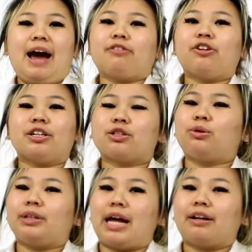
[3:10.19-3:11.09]
after it's
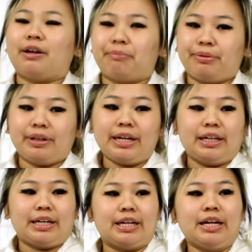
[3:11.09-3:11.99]
cooled down
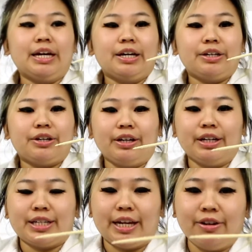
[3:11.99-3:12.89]
completely, you're
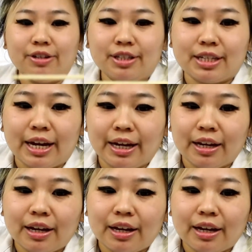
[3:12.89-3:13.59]
gonna take your stick.